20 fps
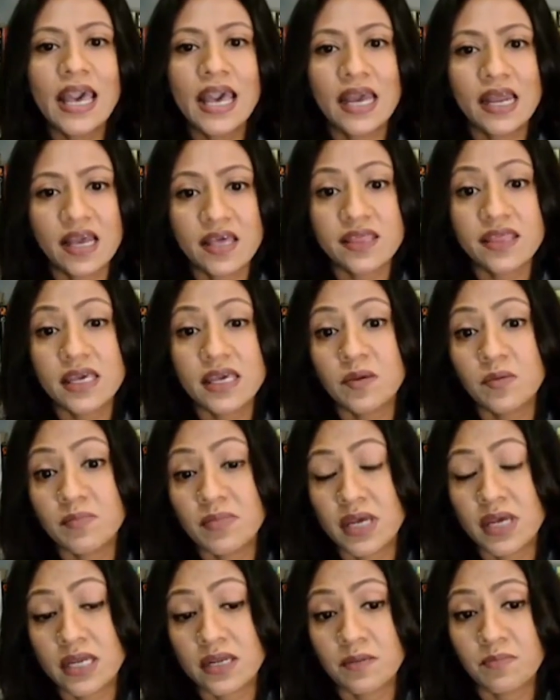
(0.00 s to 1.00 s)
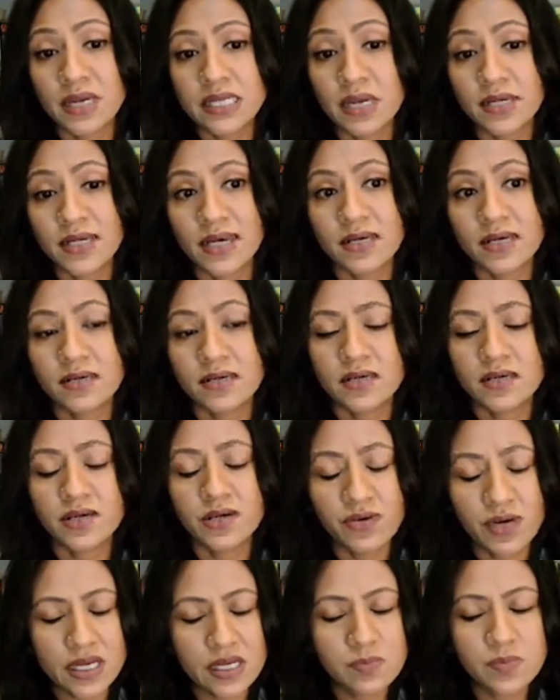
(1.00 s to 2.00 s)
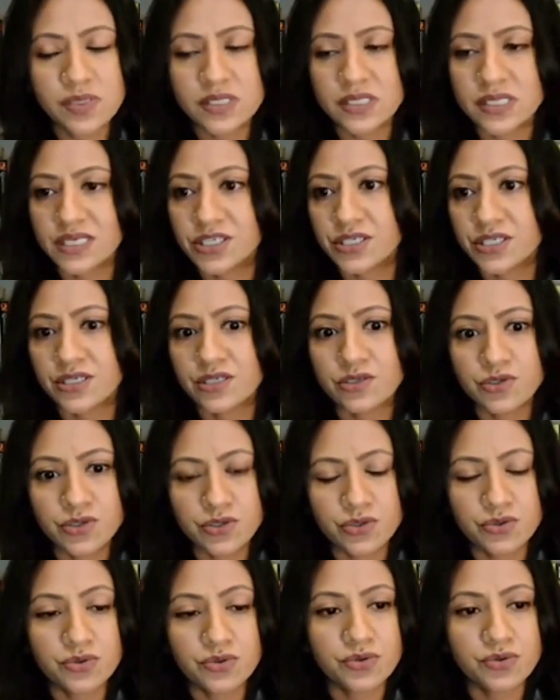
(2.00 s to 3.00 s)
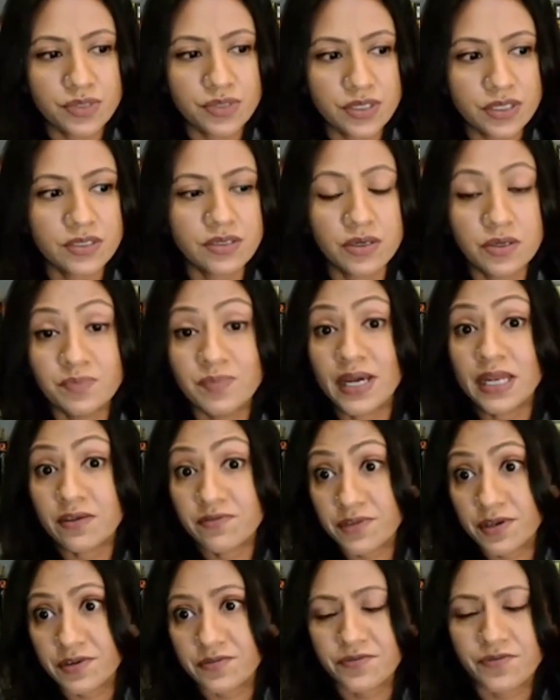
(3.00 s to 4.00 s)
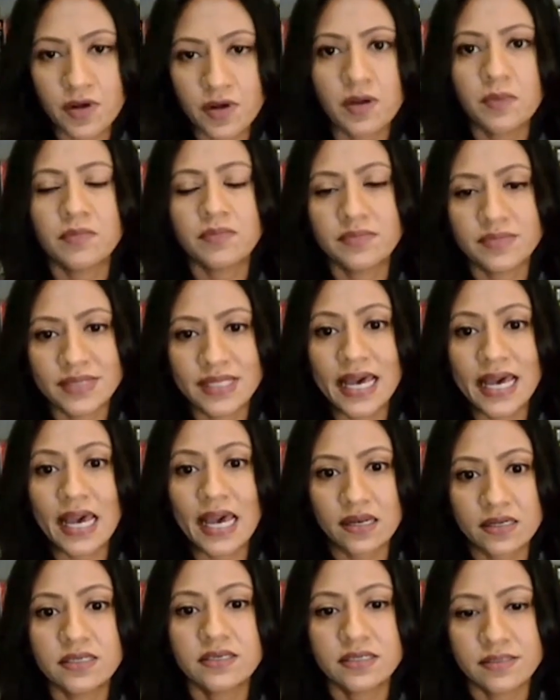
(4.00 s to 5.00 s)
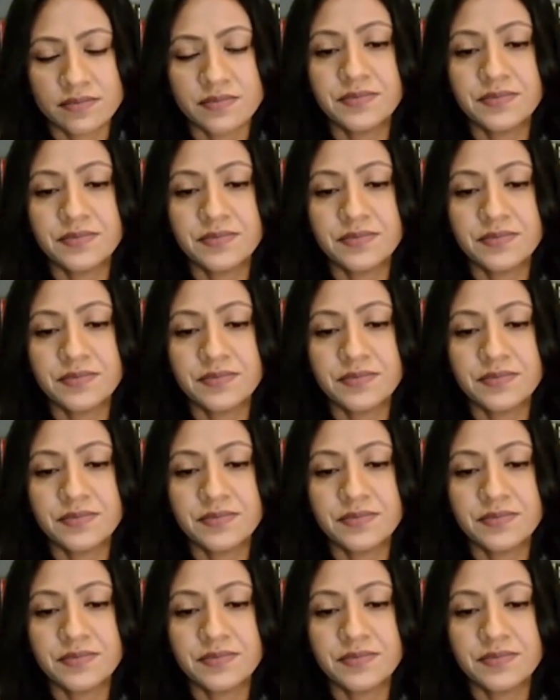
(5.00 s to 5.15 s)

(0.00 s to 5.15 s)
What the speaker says: And I think MedTech is in a great position to, benefit from that.